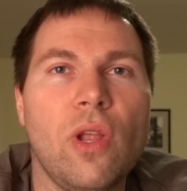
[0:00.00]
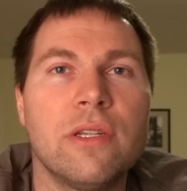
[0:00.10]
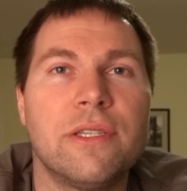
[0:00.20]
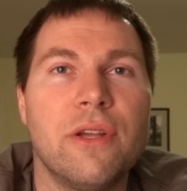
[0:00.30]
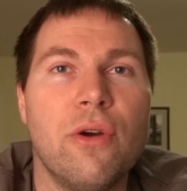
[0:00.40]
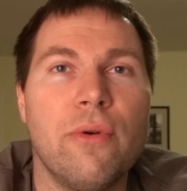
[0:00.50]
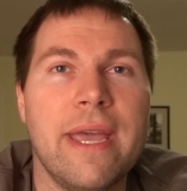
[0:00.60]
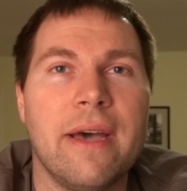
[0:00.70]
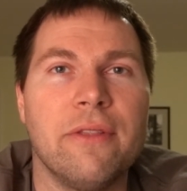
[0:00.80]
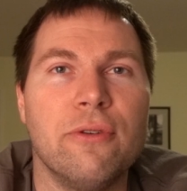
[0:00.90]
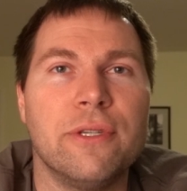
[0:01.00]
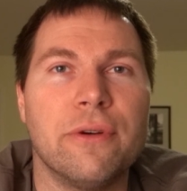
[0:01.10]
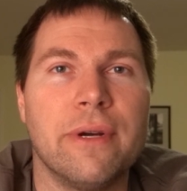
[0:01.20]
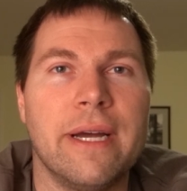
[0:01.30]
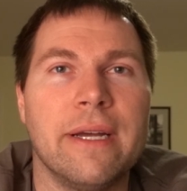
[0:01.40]
So yeah, those
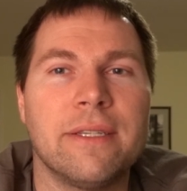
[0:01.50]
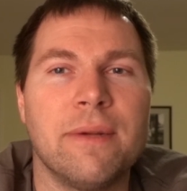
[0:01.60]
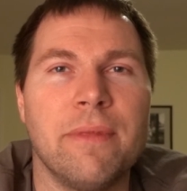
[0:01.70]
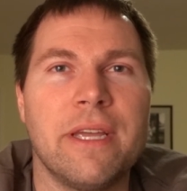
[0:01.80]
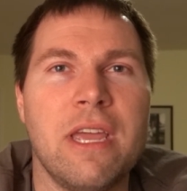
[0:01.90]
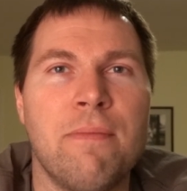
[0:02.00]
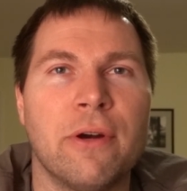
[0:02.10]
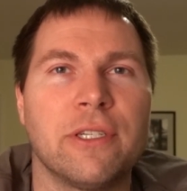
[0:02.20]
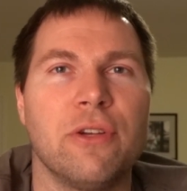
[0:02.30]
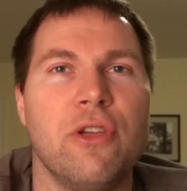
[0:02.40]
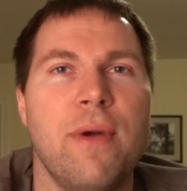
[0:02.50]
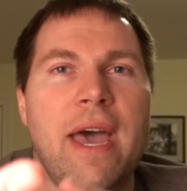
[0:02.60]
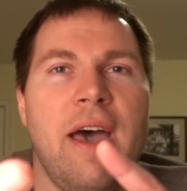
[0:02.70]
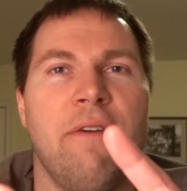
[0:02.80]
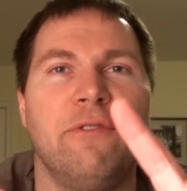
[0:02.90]
are some of the key perks. So you
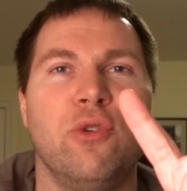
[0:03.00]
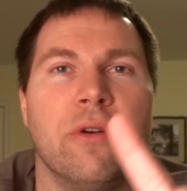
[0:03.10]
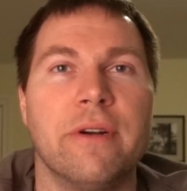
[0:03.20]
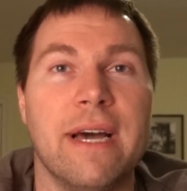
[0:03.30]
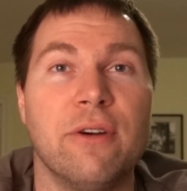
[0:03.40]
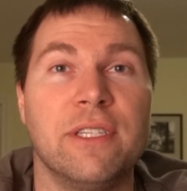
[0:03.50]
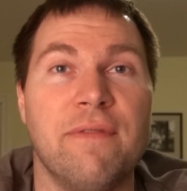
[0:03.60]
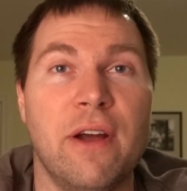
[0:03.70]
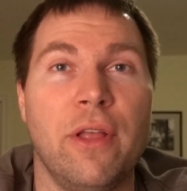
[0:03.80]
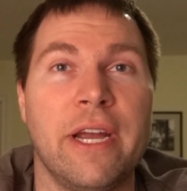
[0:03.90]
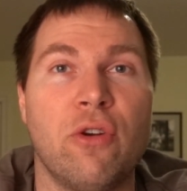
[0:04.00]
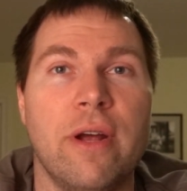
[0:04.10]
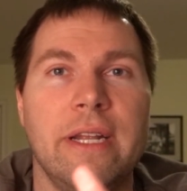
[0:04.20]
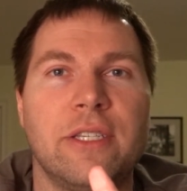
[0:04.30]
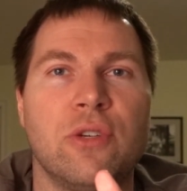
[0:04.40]
have $200 of airline
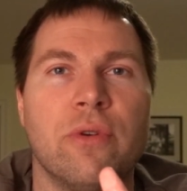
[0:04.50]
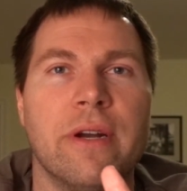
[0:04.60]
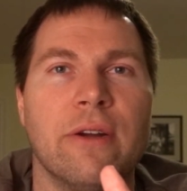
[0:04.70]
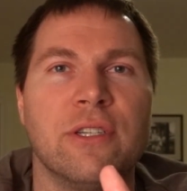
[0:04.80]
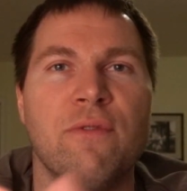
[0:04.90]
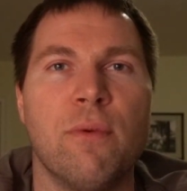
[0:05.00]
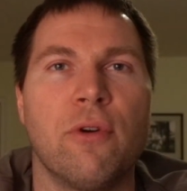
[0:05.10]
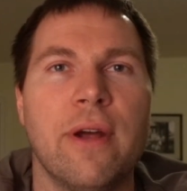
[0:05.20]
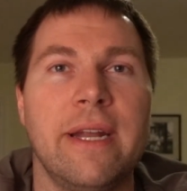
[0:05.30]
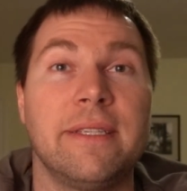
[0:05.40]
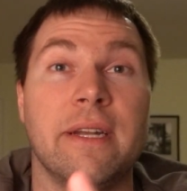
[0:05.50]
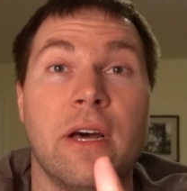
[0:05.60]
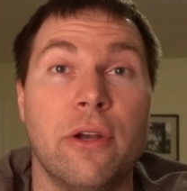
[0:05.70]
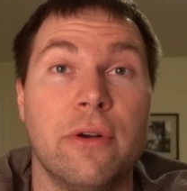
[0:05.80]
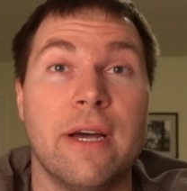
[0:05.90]
credits, $200 of Uber credits, and
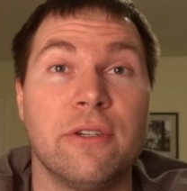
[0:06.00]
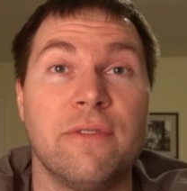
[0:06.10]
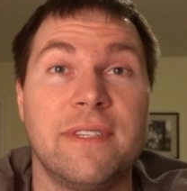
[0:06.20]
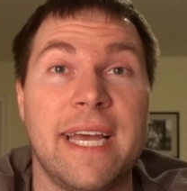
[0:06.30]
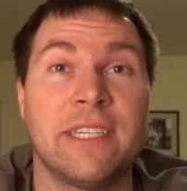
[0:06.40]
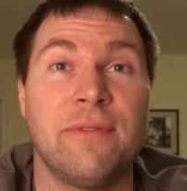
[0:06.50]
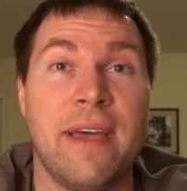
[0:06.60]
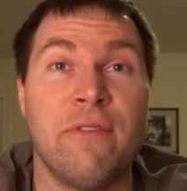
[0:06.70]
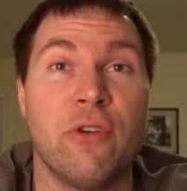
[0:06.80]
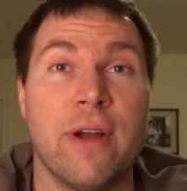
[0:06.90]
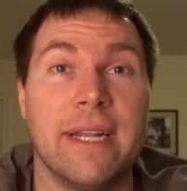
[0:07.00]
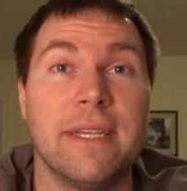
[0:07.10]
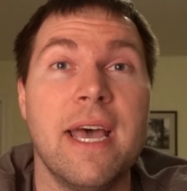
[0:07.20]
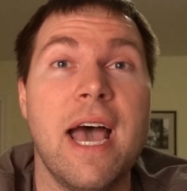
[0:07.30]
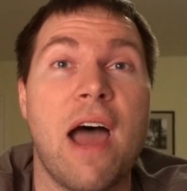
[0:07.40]
$100 of Saks Fifth Avenue credits.
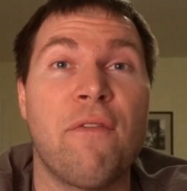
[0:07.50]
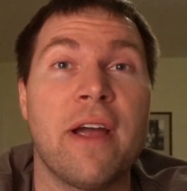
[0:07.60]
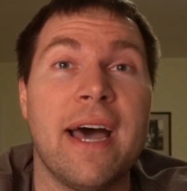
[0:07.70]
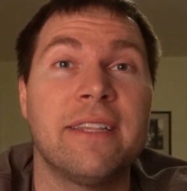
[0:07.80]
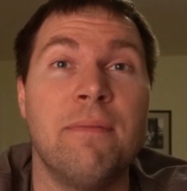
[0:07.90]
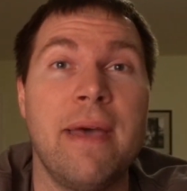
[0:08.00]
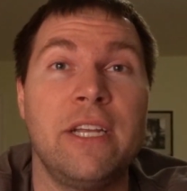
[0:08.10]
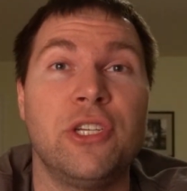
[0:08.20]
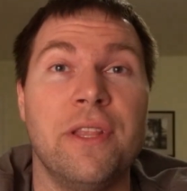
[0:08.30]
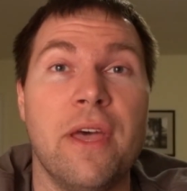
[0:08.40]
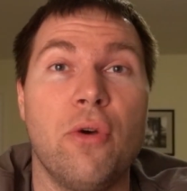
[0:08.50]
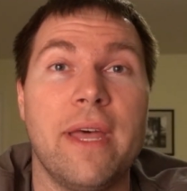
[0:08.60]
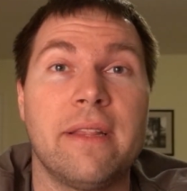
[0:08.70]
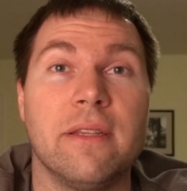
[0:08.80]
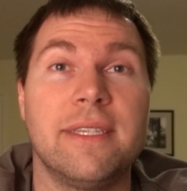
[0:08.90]
I forgot to mention though
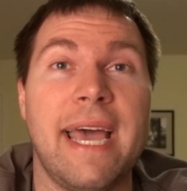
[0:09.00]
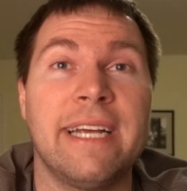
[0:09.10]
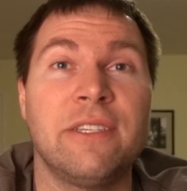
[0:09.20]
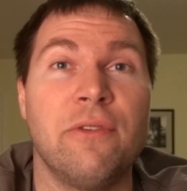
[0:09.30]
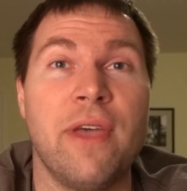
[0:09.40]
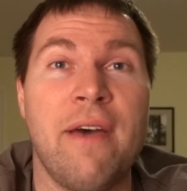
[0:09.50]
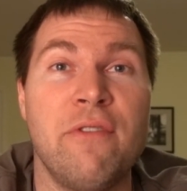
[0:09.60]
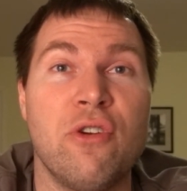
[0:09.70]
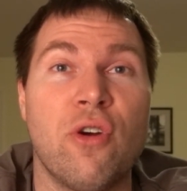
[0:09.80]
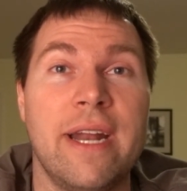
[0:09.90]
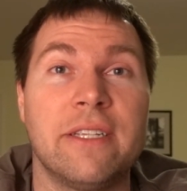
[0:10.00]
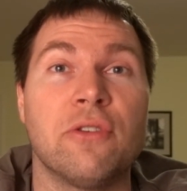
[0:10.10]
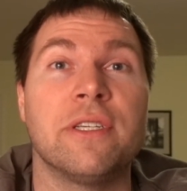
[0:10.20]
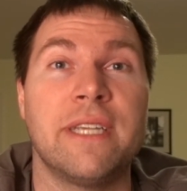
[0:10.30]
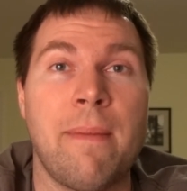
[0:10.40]
that the Saks Fifth Avenue credits
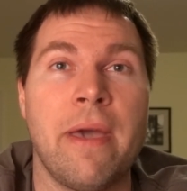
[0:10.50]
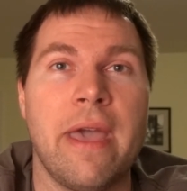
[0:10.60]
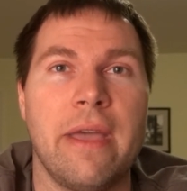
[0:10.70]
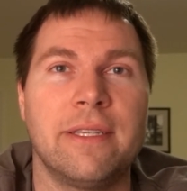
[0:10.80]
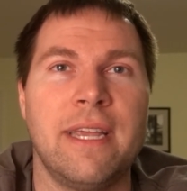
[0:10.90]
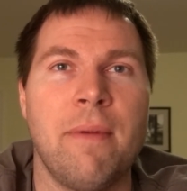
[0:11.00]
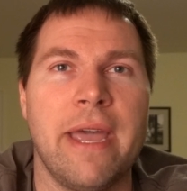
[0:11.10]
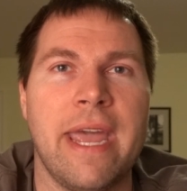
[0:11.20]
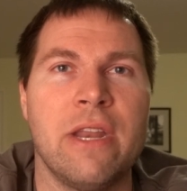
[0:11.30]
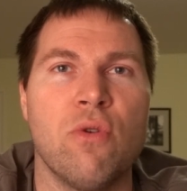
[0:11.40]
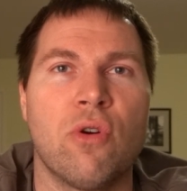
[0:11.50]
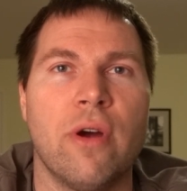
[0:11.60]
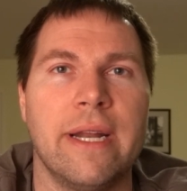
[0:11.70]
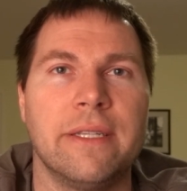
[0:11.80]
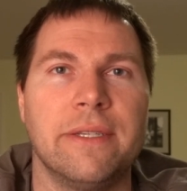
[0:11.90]
are semi-annual
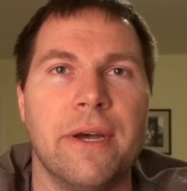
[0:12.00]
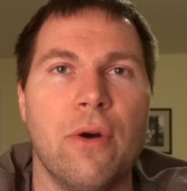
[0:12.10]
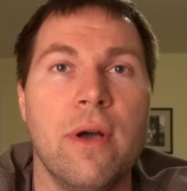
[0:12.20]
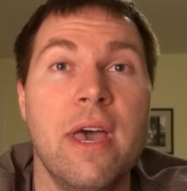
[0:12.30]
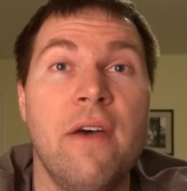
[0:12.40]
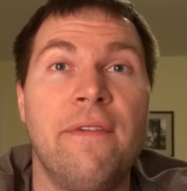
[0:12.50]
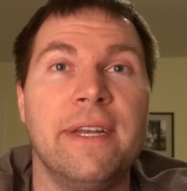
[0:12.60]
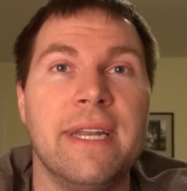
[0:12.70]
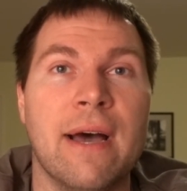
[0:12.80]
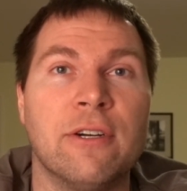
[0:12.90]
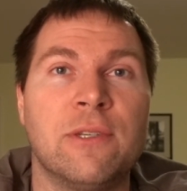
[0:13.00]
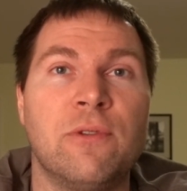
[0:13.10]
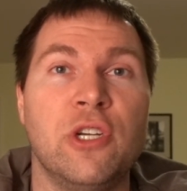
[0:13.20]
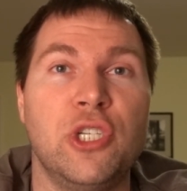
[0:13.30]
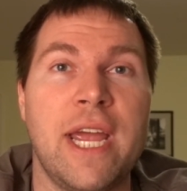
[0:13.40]
credits. So $50
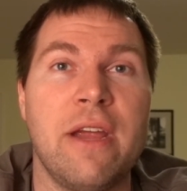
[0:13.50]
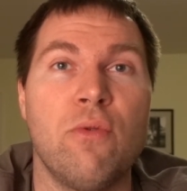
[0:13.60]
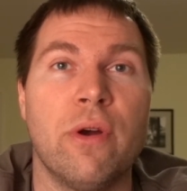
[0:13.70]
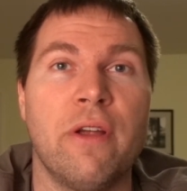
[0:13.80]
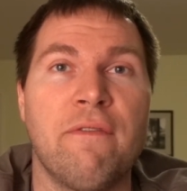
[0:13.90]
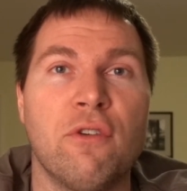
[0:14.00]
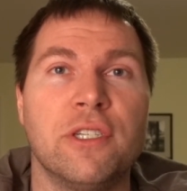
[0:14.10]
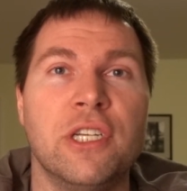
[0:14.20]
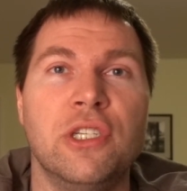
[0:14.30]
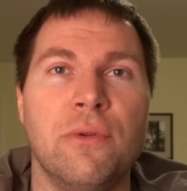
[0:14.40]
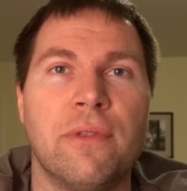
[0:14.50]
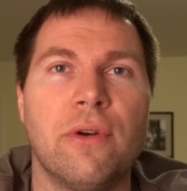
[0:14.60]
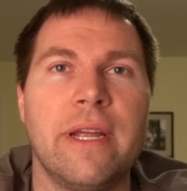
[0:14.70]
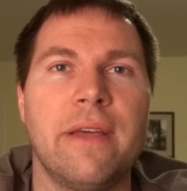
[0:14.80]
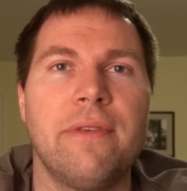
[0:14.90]
between January 1st and June
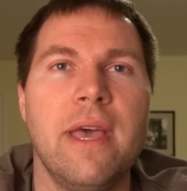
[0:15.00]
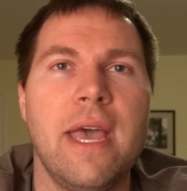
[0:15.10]
30th,